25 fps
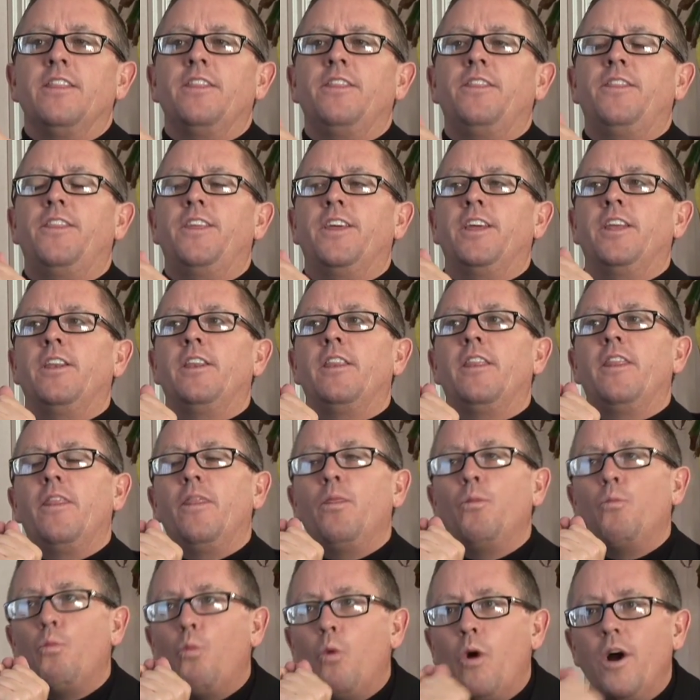then
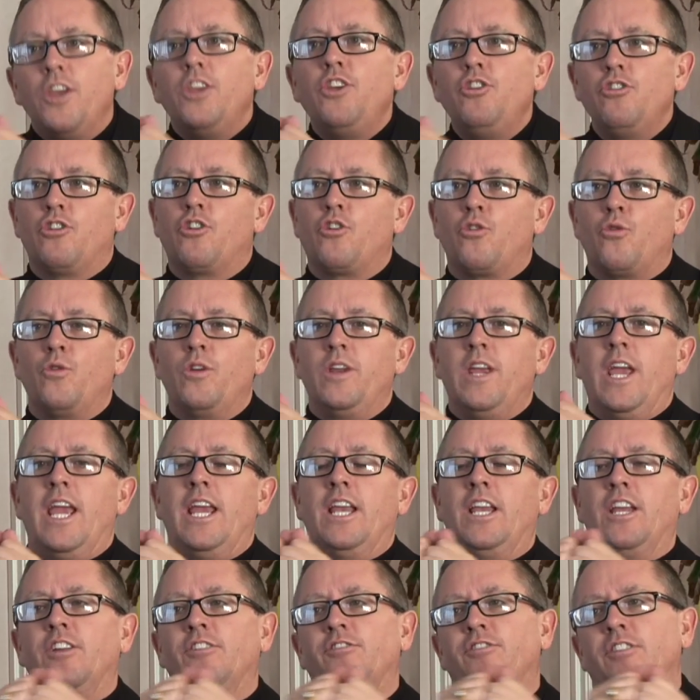what you
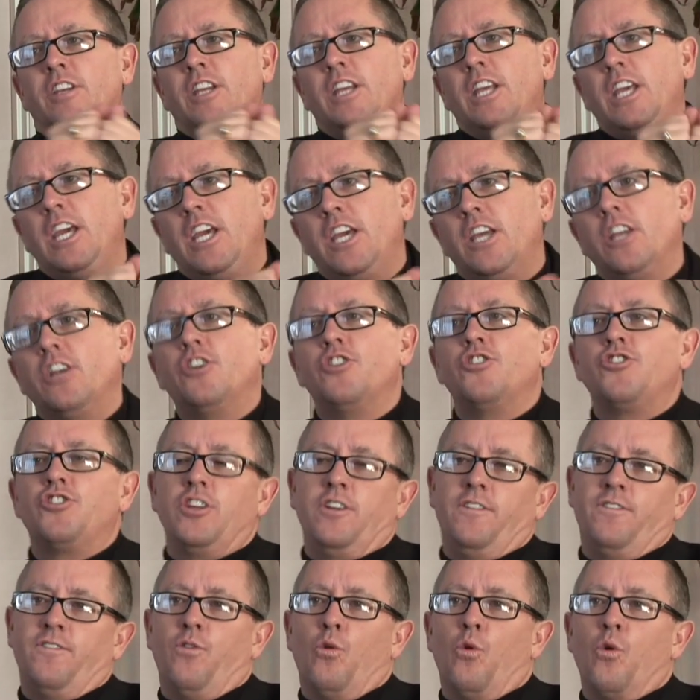create is an
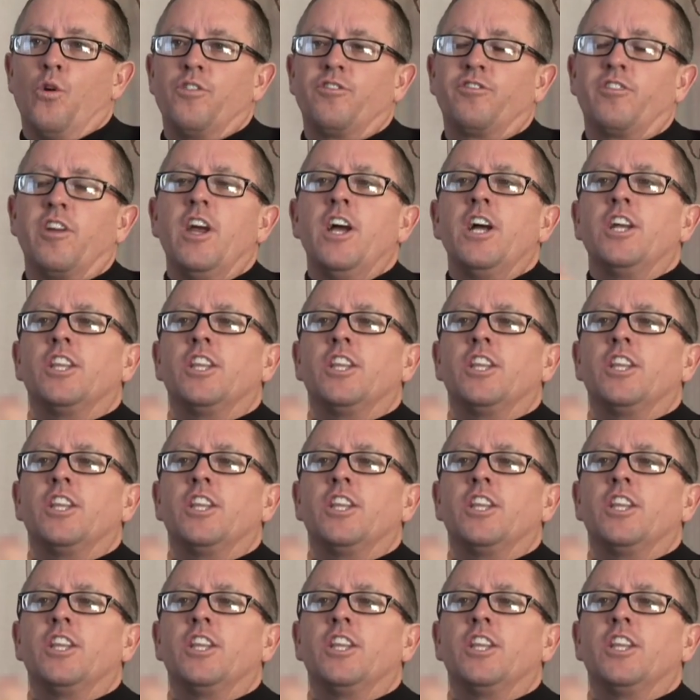energy force